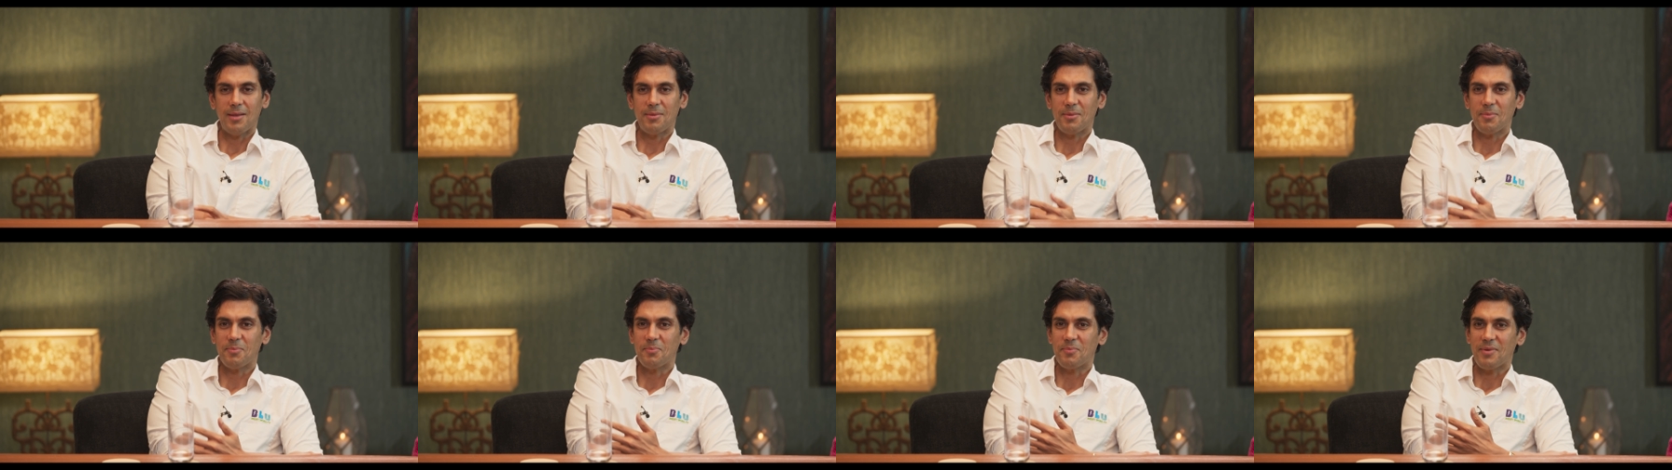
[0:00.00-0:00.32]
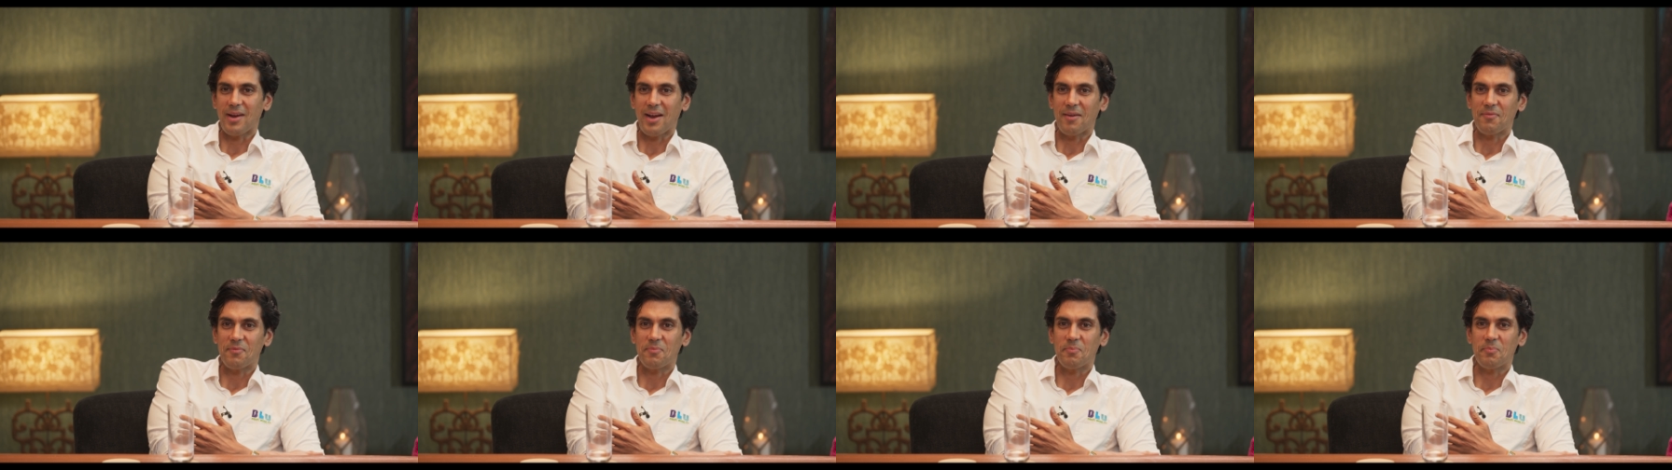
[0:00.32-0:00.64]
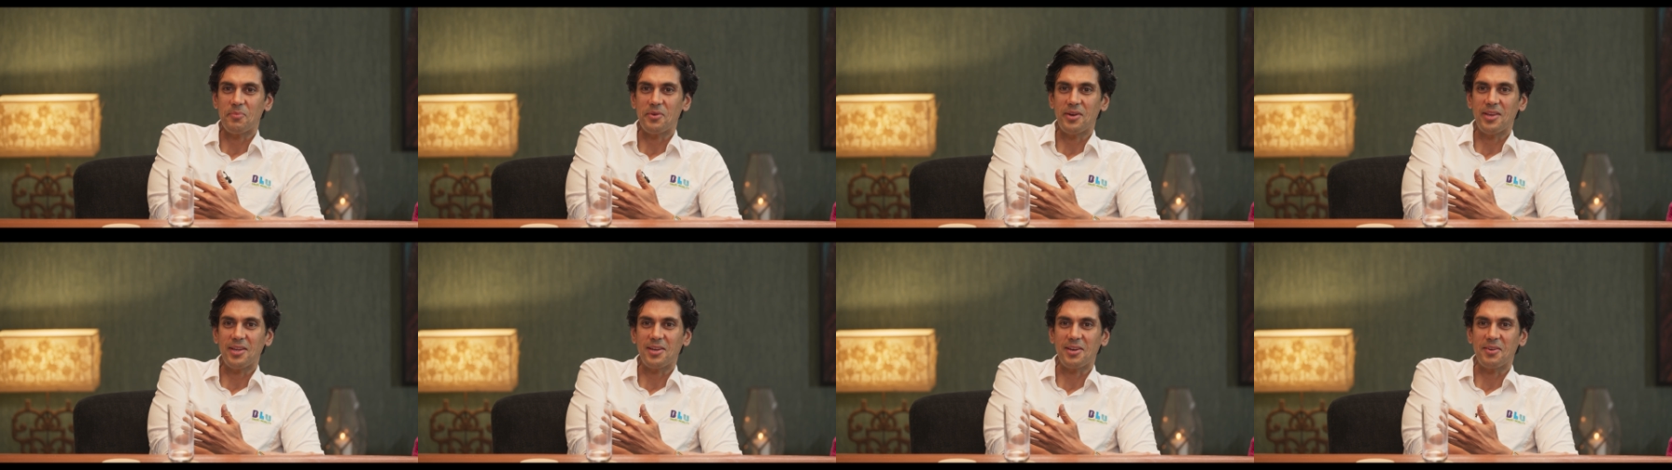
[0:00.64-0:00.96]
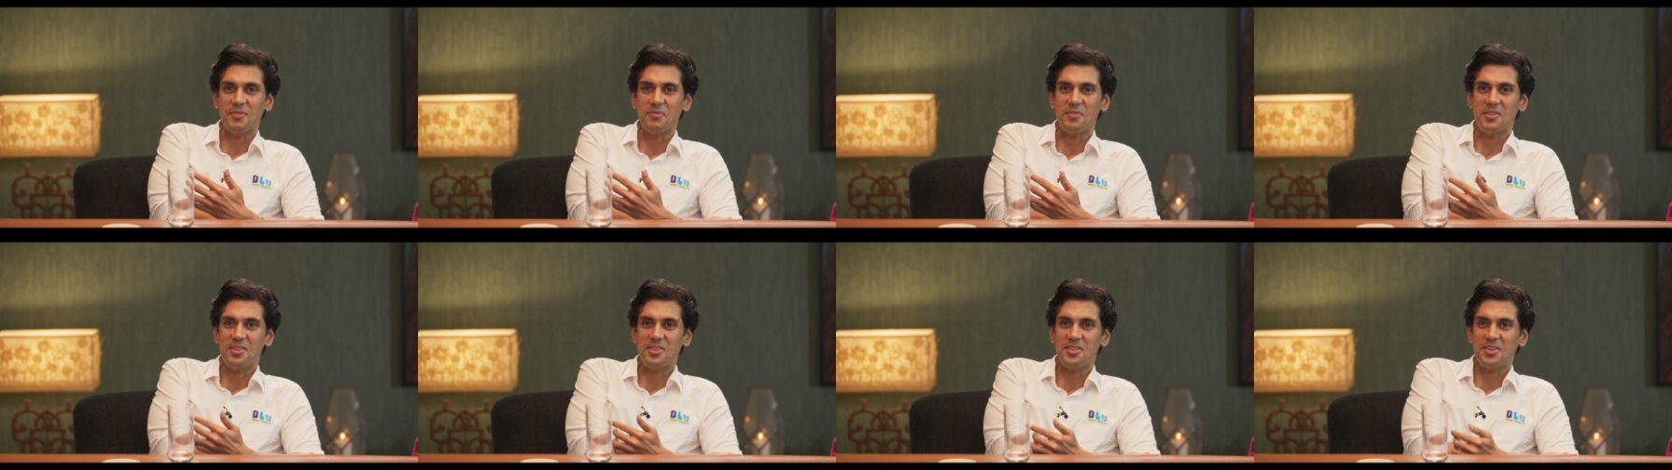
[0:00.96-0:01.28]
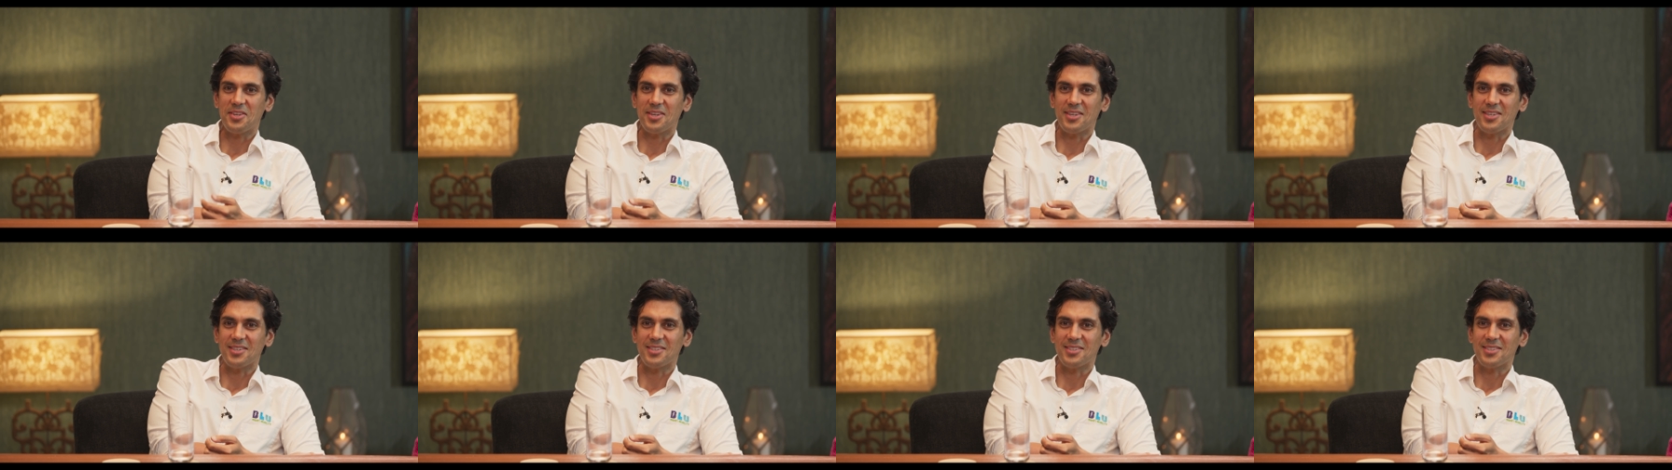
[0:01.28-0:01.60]
I'm, pretty
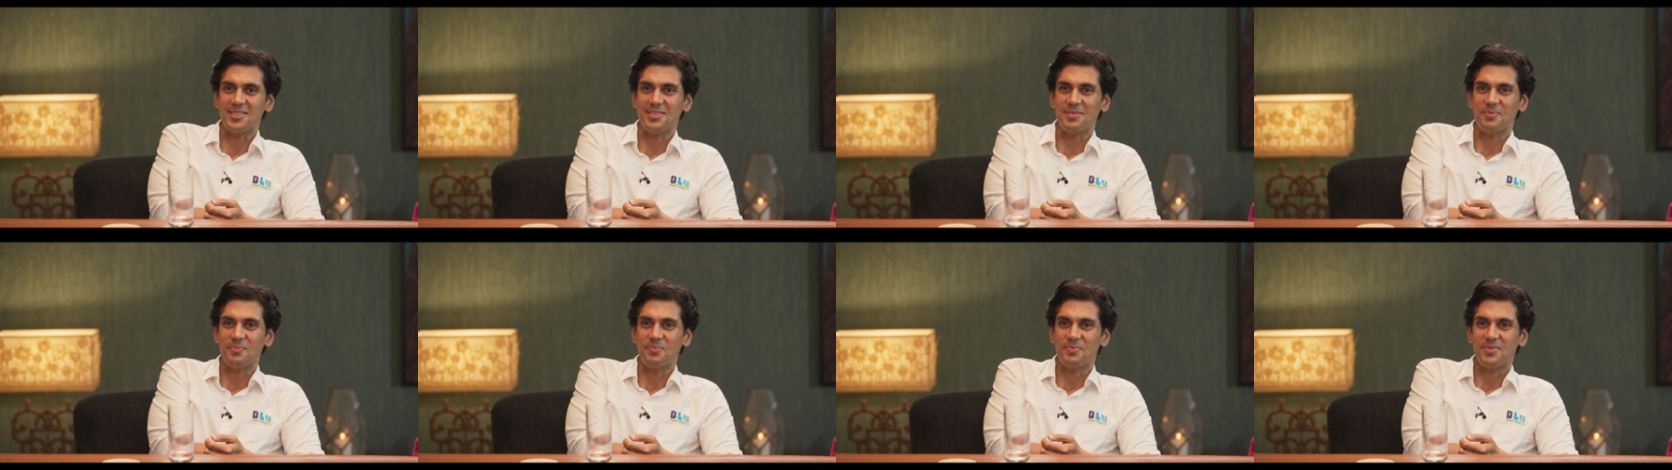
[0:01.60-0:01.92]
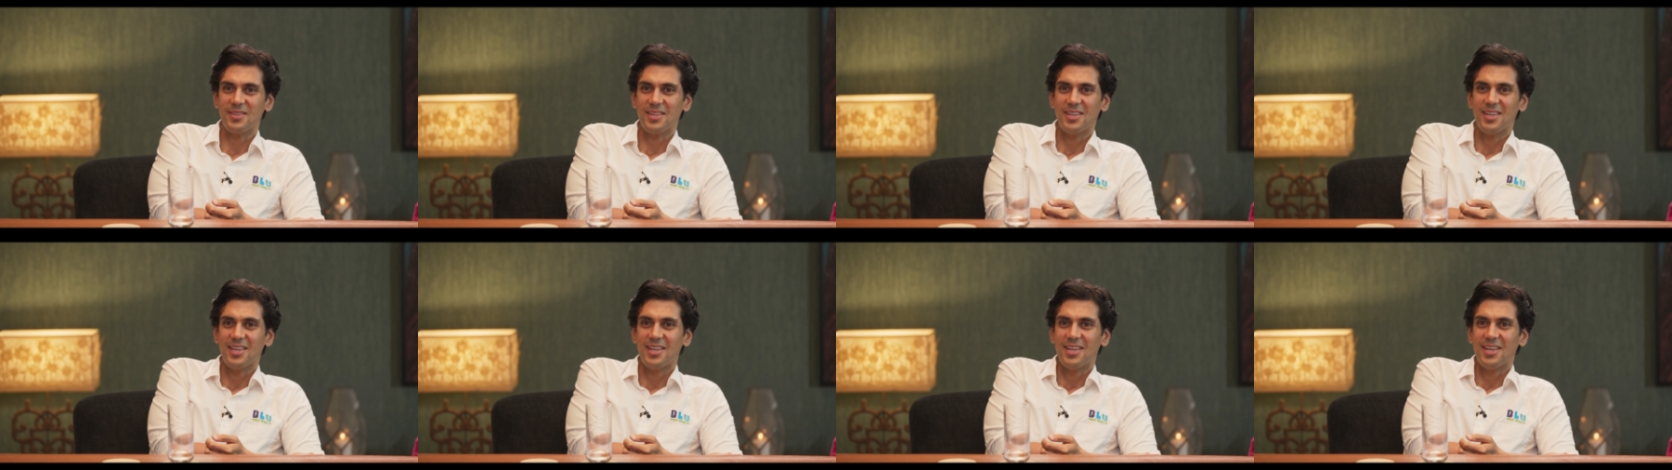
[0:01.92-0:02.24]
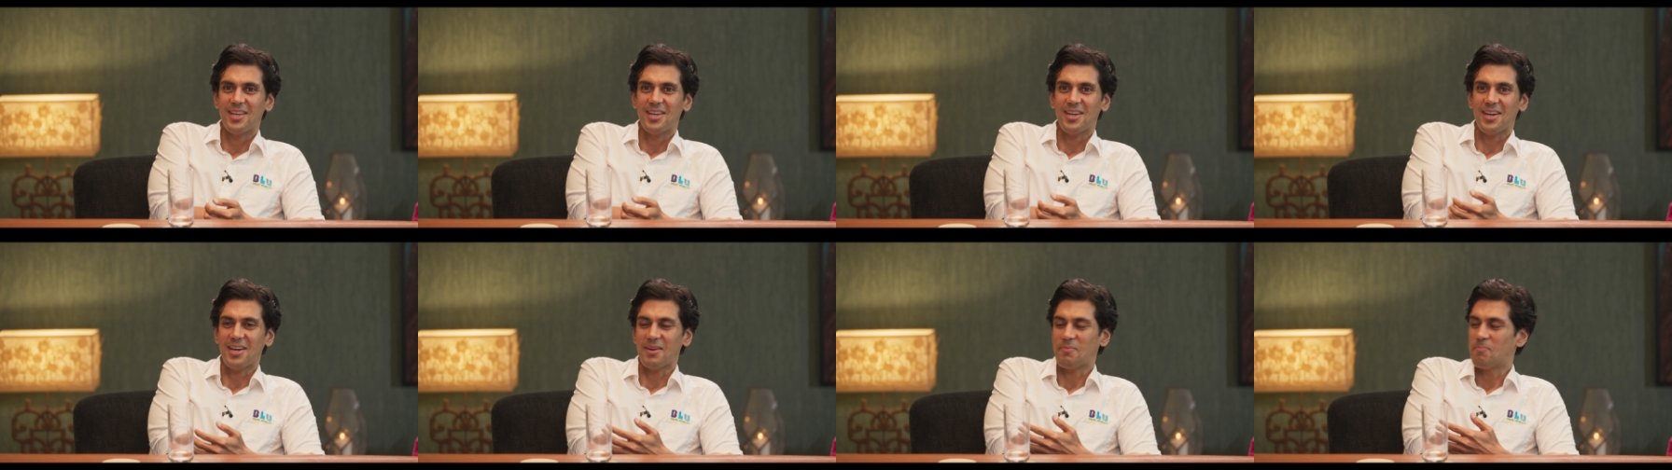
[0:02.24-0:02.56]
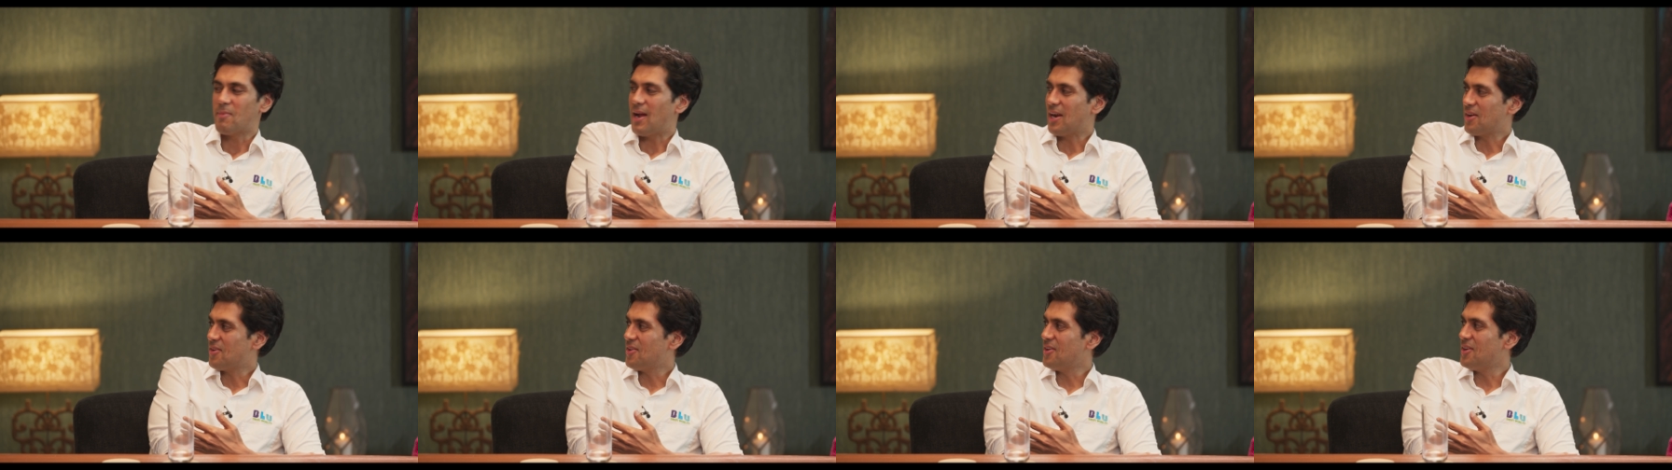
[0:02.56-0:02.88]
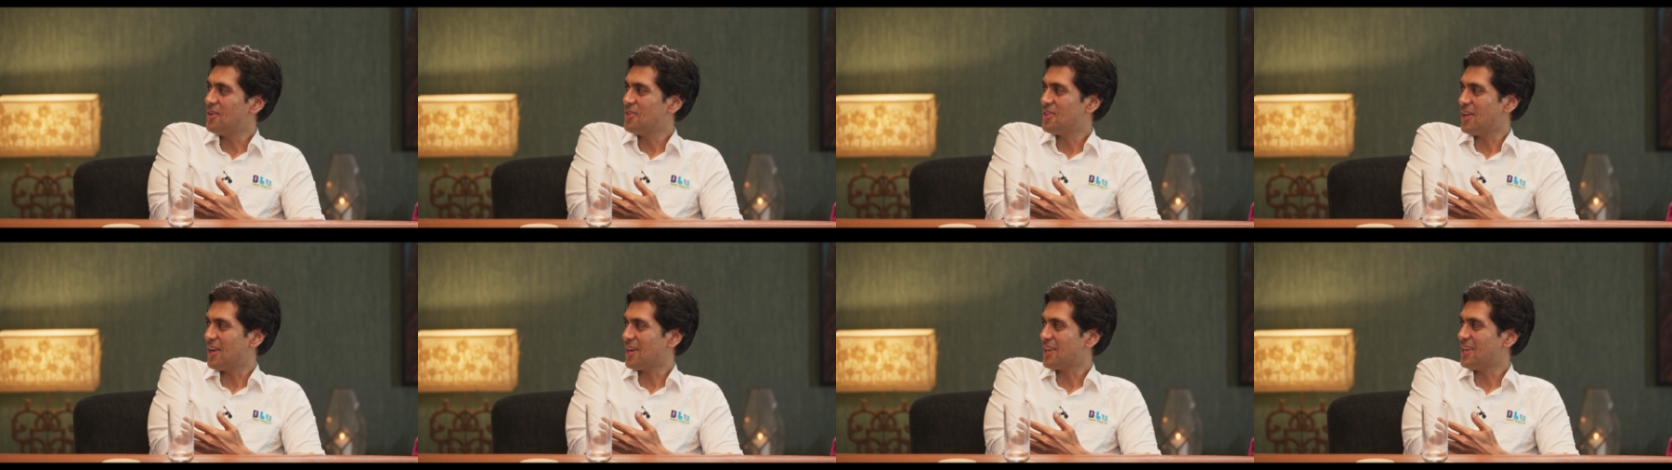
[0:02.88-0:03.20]
convinced. Uh battery
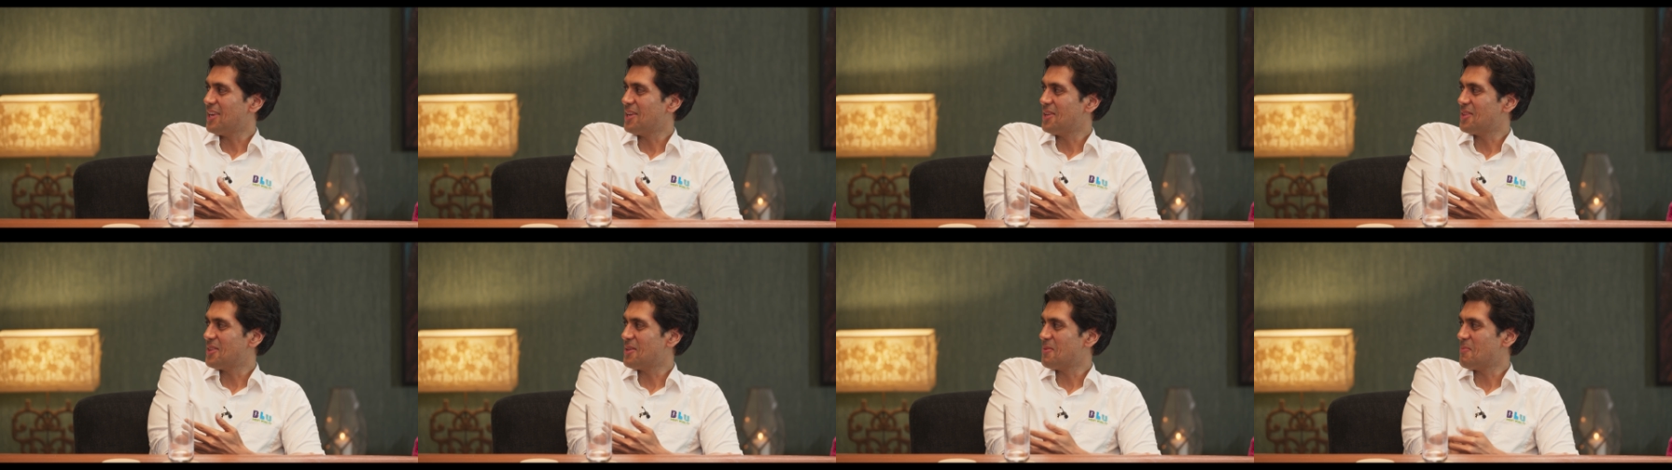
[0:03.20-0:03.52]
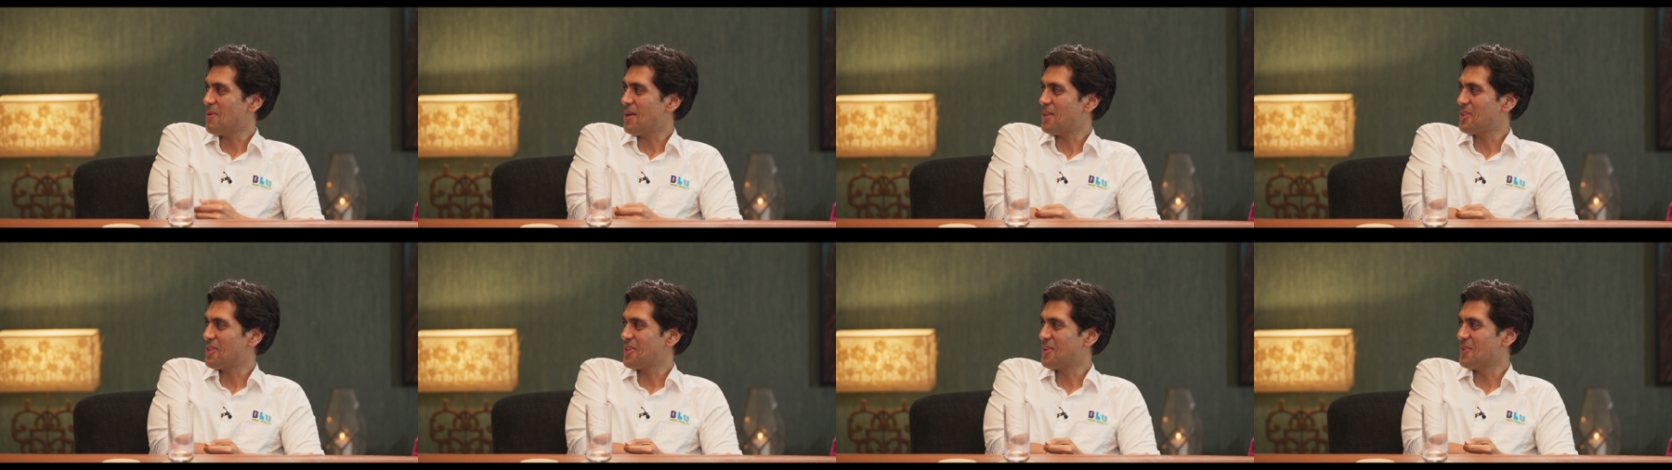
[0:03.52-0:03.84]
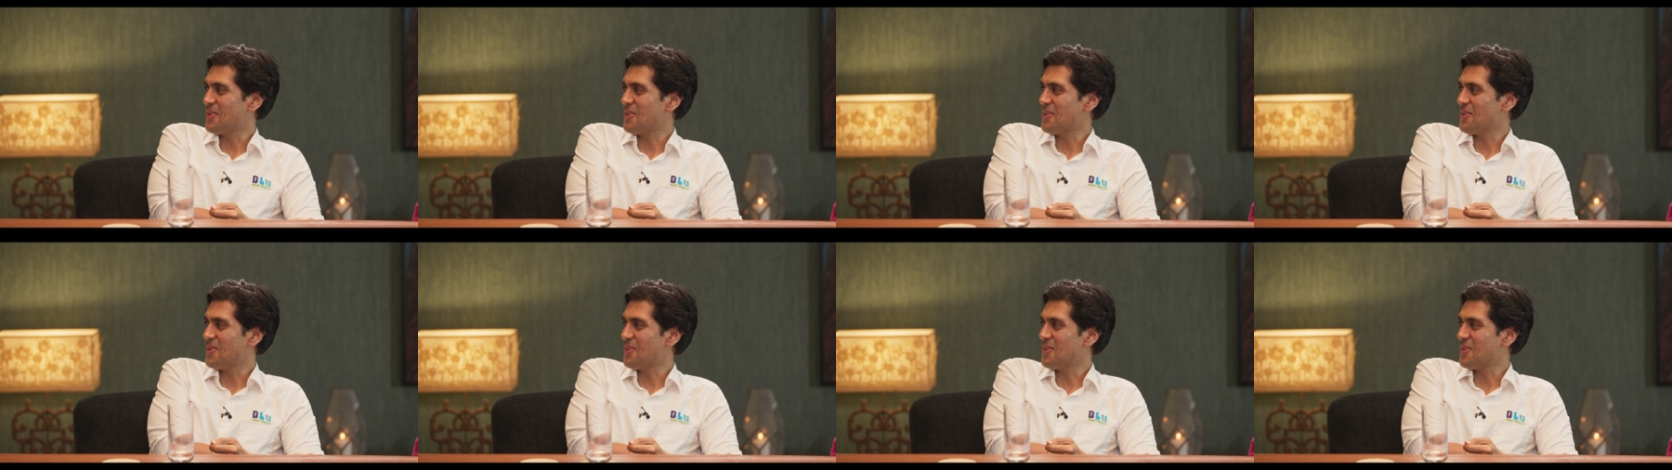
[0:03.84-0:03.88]
recycling is a massive.